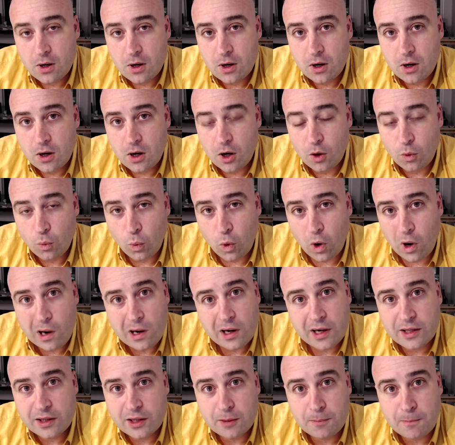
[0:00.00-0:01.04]
A walk
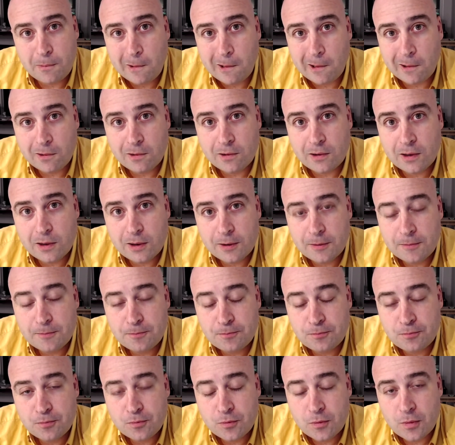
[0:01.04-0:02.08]
in the park
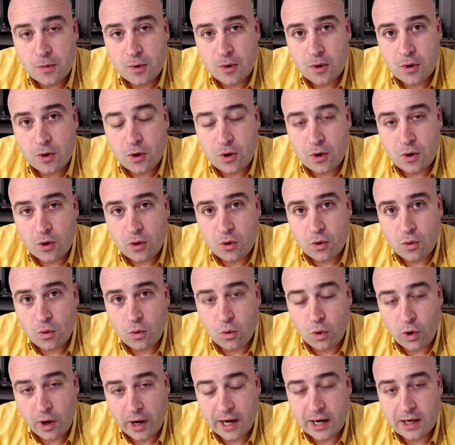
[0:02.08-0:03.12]

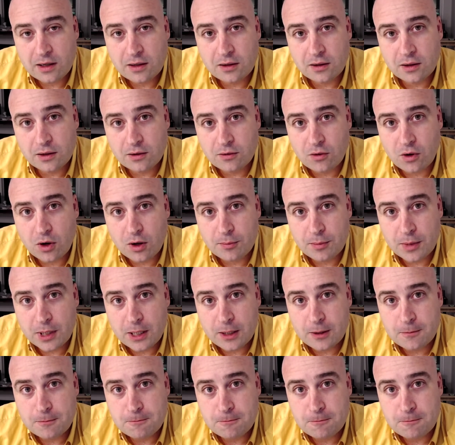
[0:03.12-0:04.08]
or handling raw meat?